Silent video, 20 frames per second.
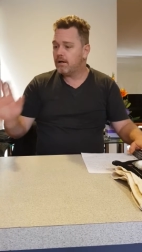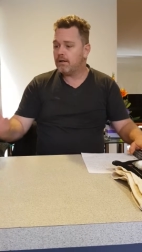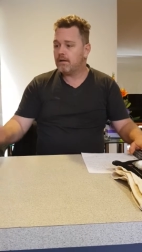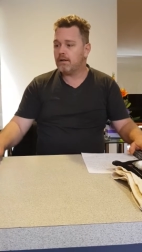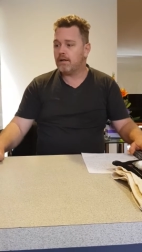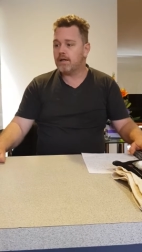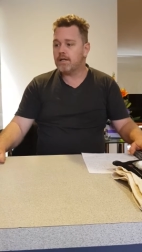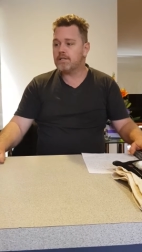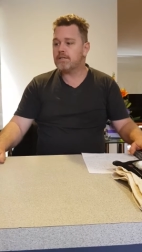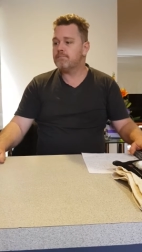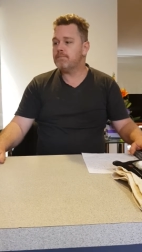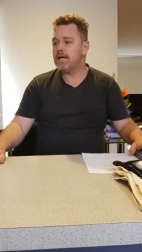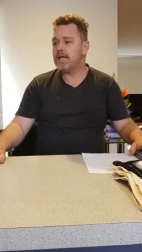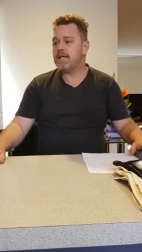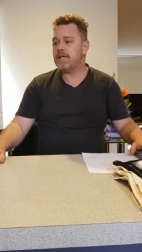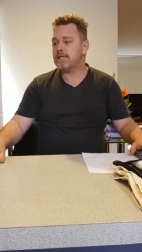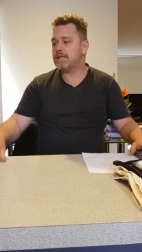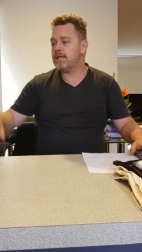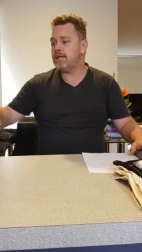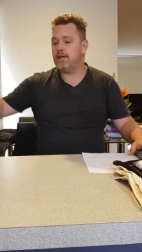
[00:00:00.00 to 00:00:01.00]
The
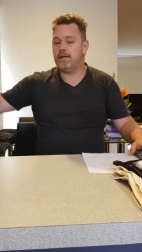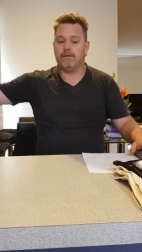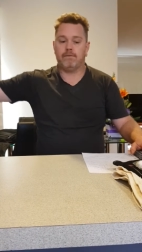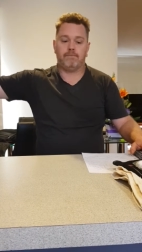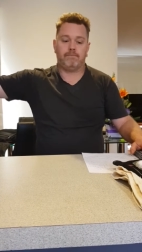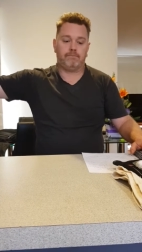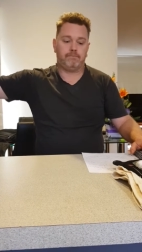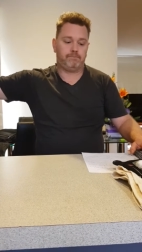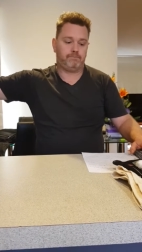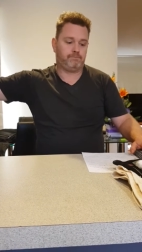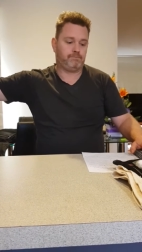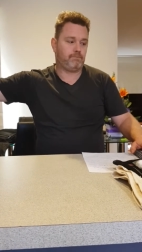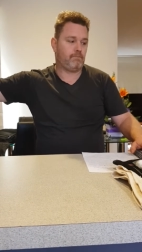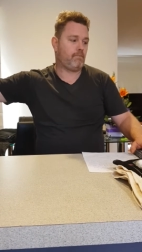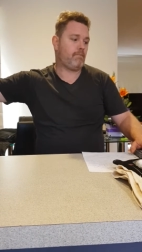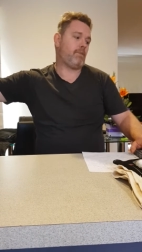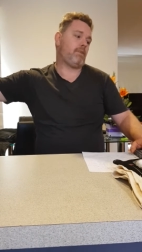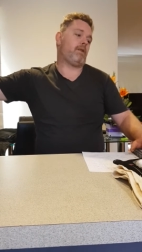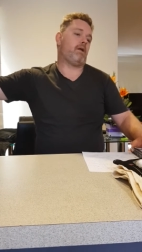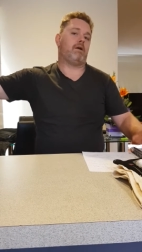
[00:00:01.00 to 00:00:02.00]
intermediate kit.
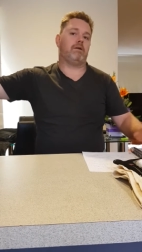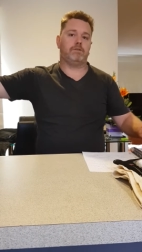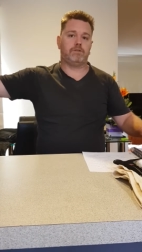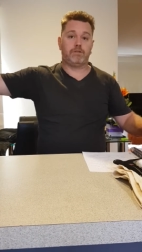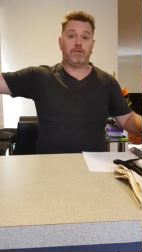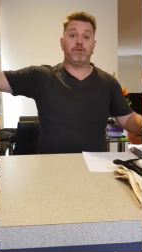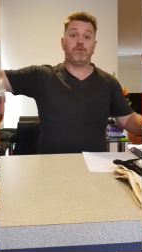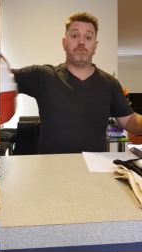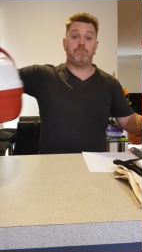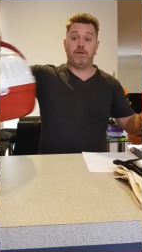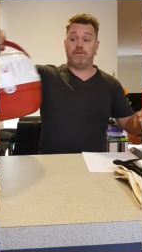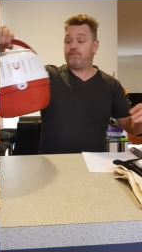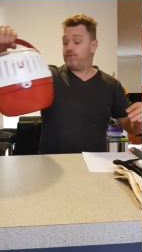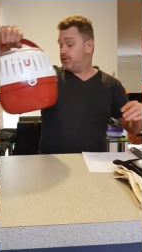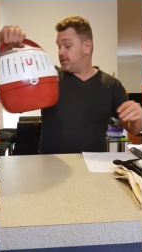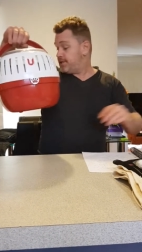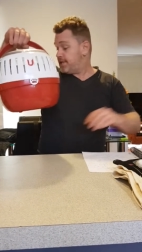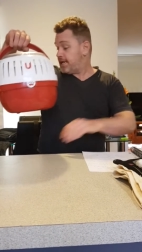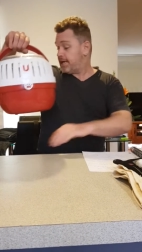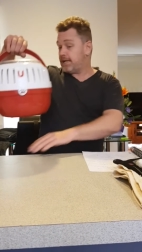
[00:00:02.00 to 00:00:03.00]
Excuse me for
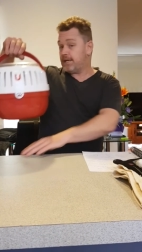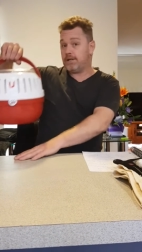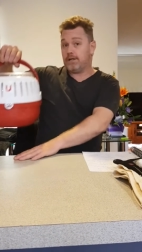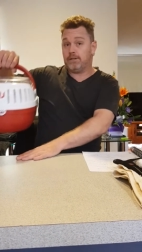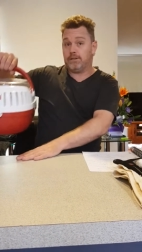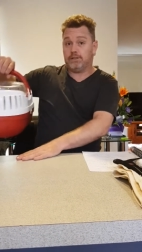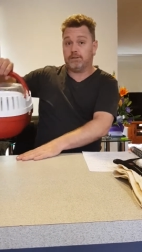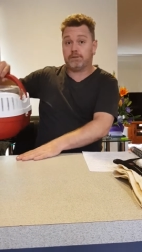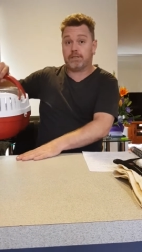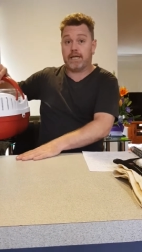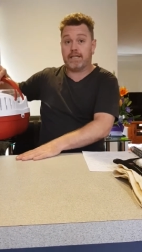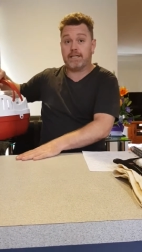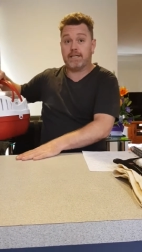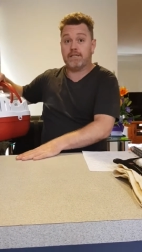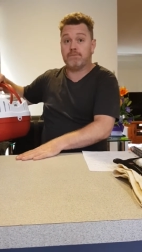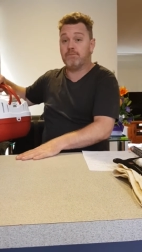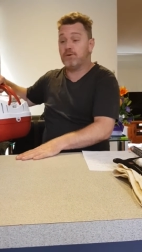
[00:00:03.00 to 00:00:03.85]
a second, I'll just get these